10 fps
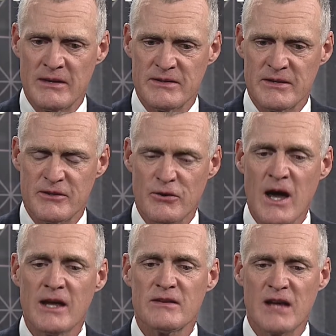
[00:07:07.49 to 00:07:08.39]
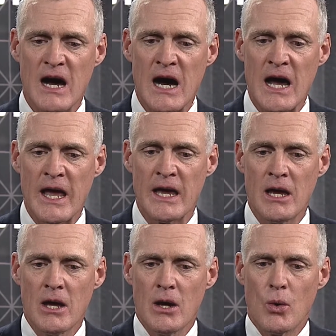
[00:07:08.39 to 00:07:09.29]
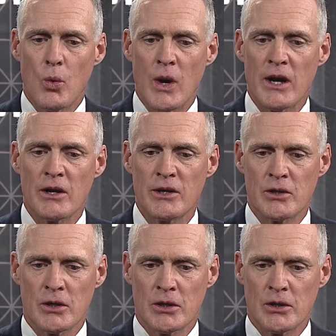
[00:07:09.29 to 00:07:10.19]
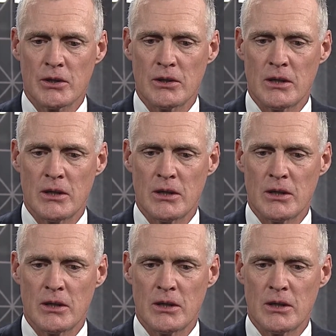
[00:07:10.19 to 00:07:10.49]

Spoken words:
is to try and tie where you're